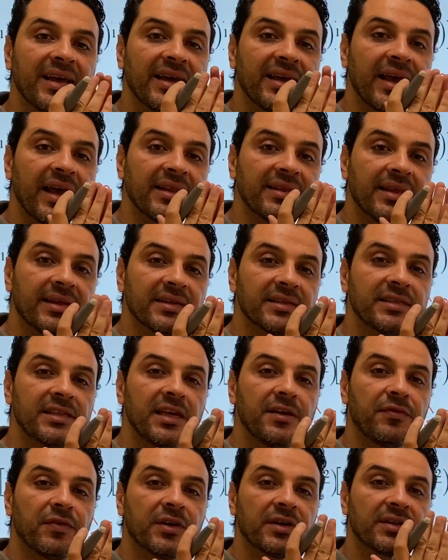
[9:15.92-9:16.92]
at the
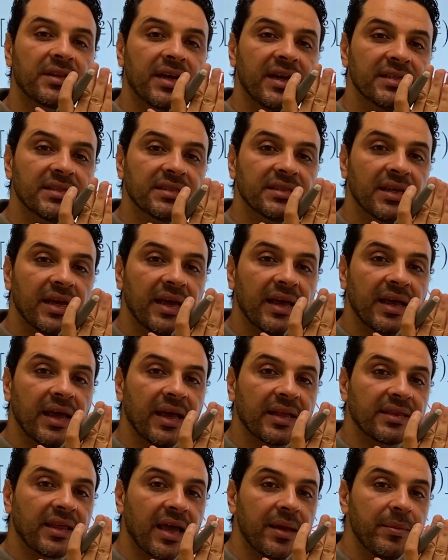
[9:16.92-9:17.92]
receiver, there is
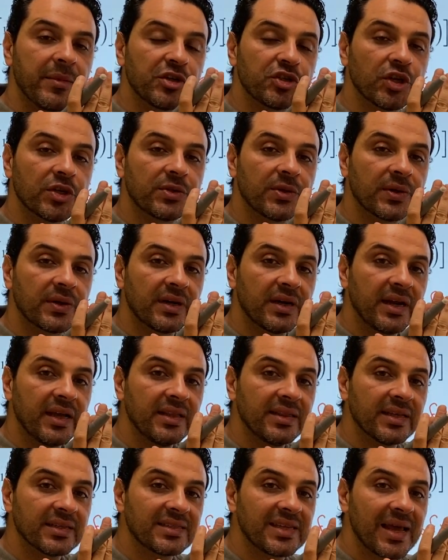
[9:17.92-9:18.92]
a timing jitter
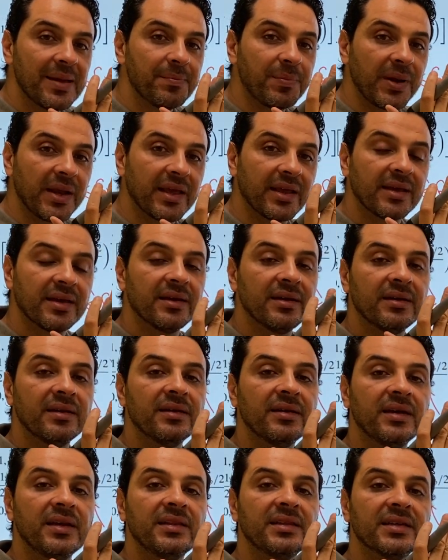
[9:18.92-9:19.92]
in the
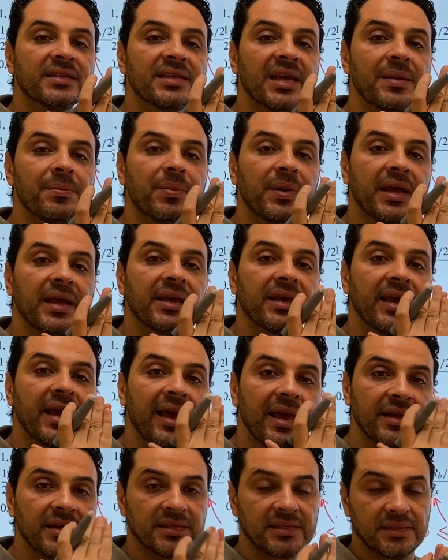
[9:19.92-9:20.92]
sampling
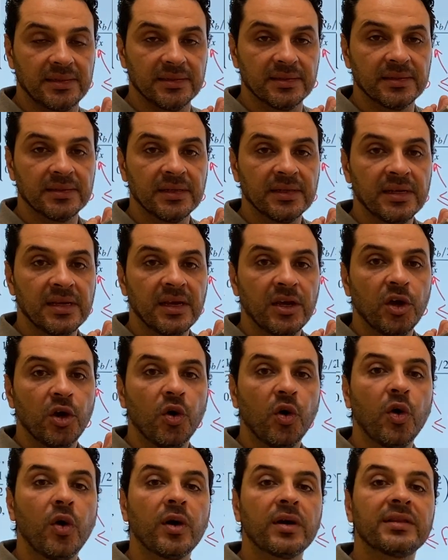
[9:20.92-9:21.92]
instant,
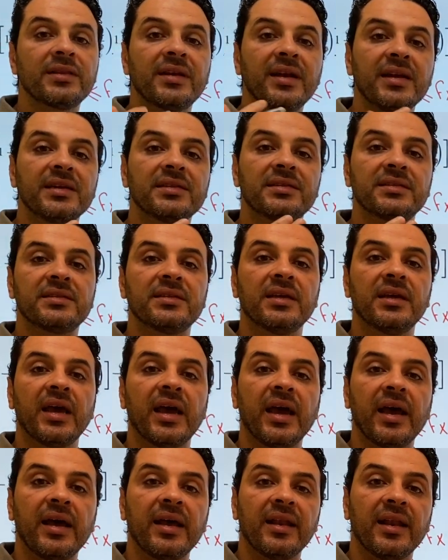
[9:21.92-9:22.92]
or there is
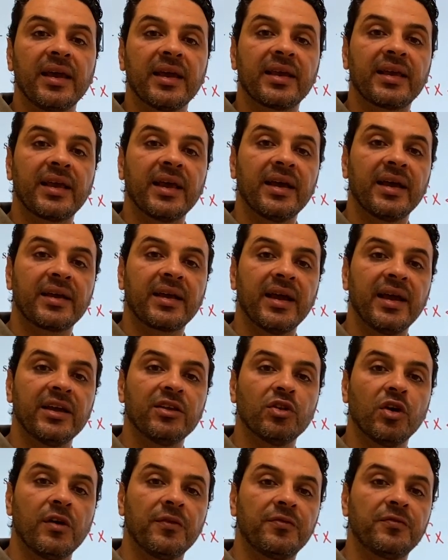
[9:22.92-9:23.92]
like a
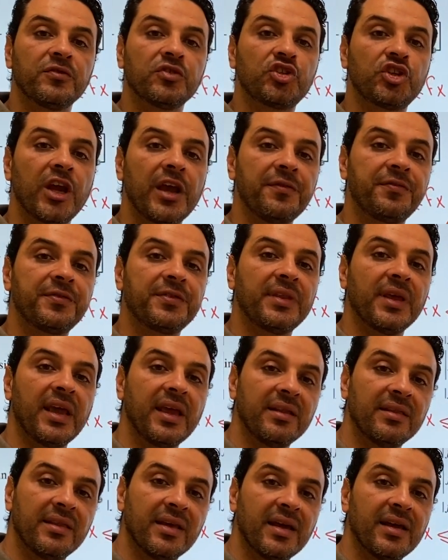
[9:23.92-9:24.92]
kind of shift
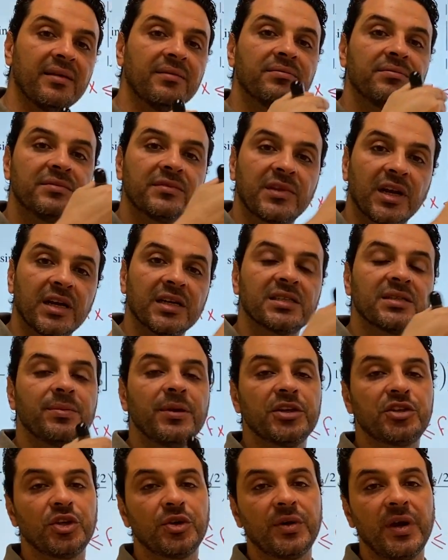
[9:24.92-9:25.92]
in the
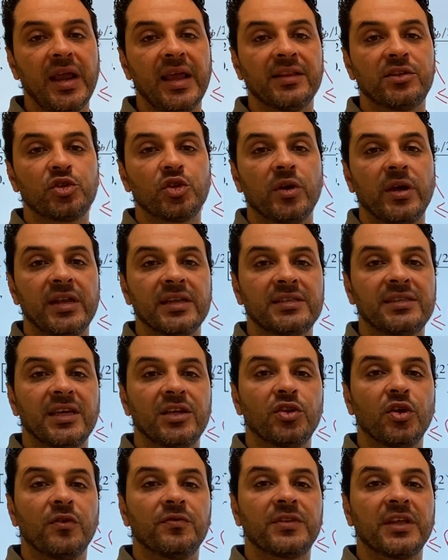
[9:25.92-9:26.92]
transmission rate. So
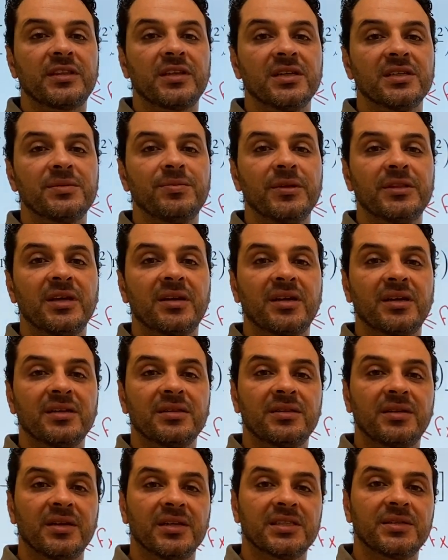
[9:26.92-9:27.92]
instead of the transmitter
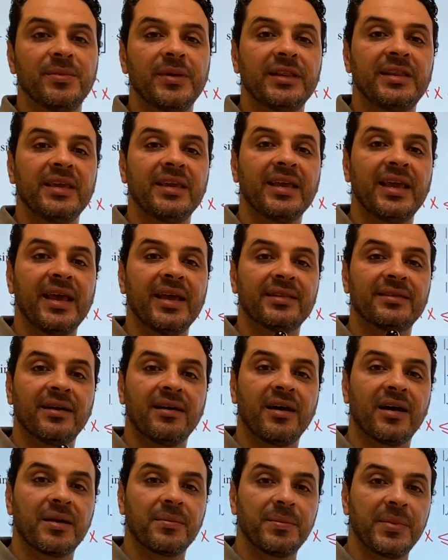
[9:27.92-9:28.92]
transmitting at
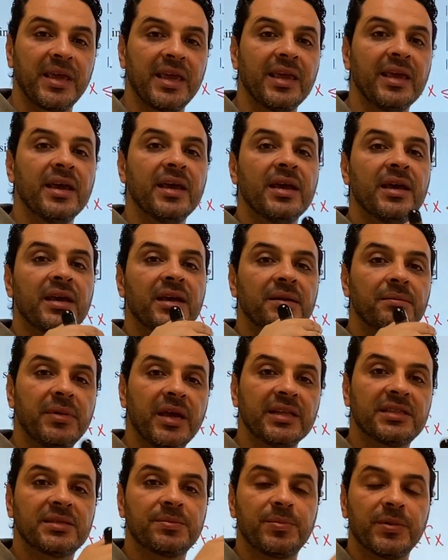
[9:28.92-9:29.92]
RB
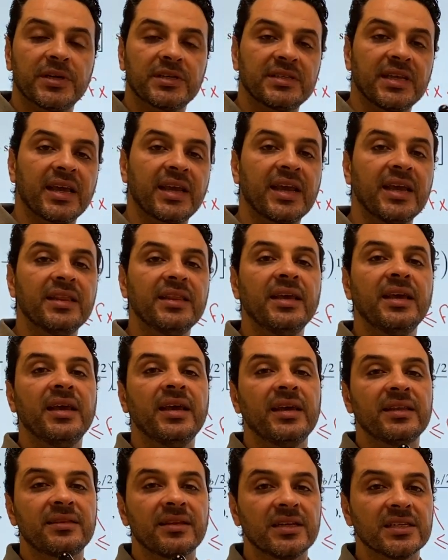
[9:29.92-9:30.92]
bits per
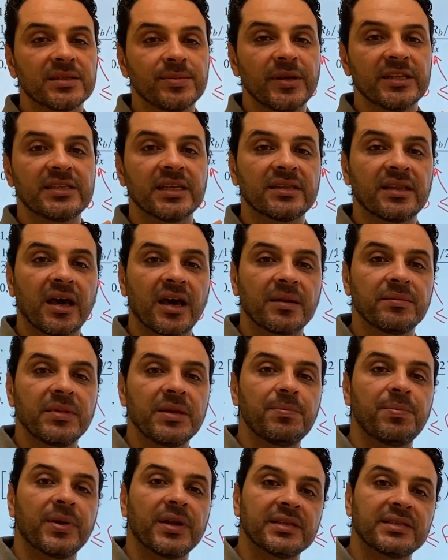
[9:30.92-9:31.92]
second, it transmits at
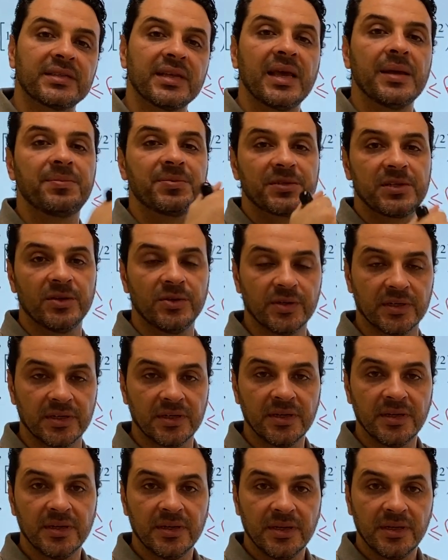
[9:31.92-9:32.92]
RB plus
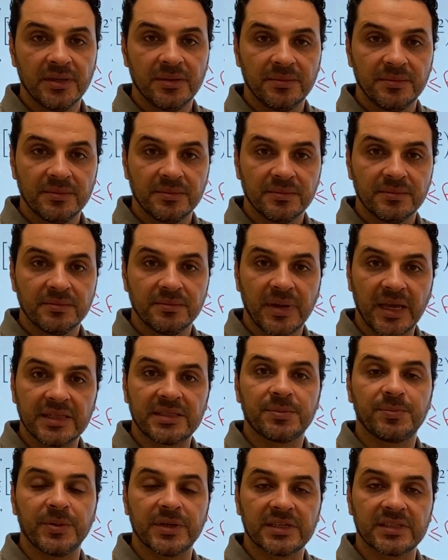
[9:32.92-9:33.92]
epsilon
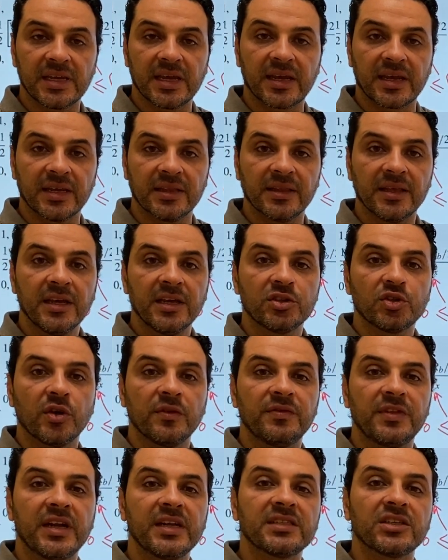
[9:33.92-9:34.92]
bits per second.
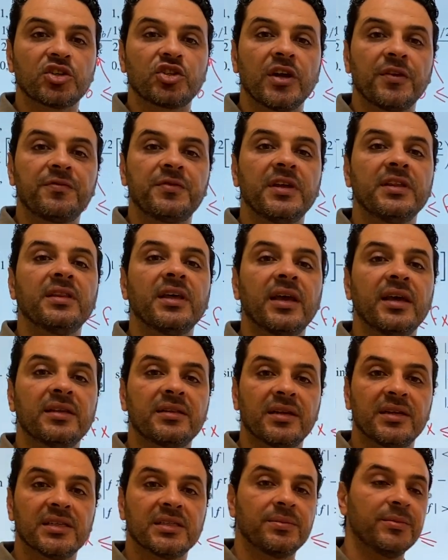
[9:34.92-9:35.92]
So if there is a shift in the
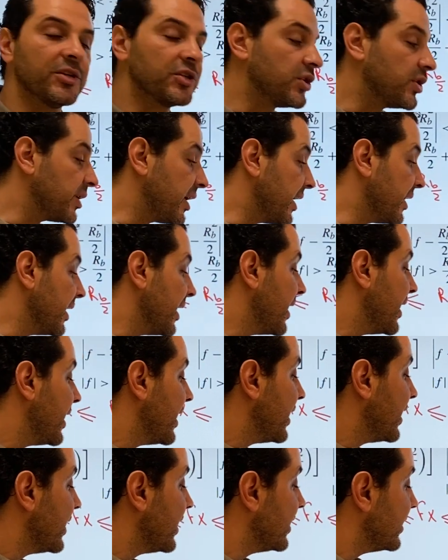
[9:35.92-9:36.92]
transmission rate,
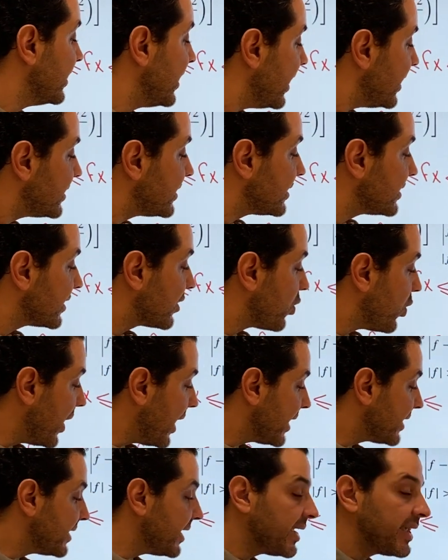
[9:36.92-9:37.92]
this
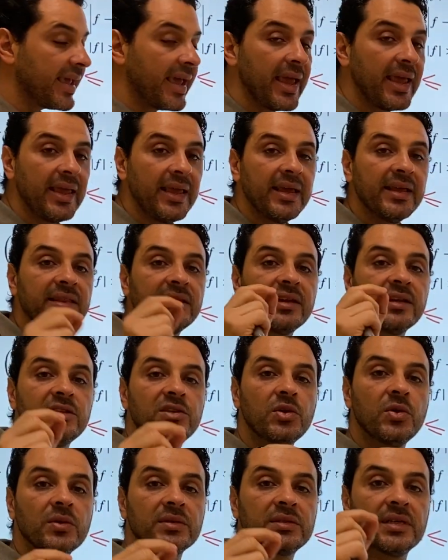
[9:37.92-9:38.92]
quick decay, it
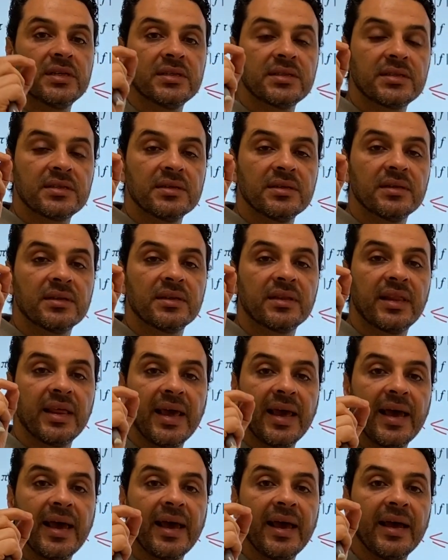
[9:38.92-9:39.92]
reduces
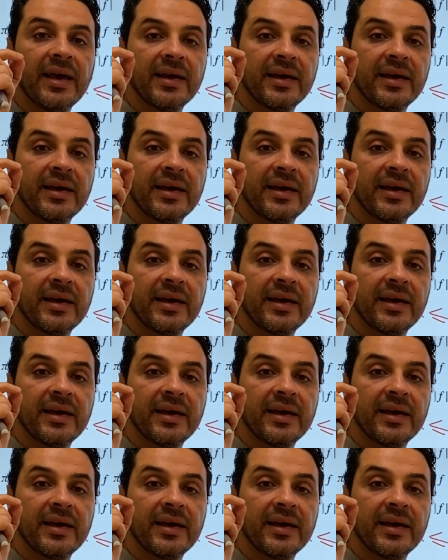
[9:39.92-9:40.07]
the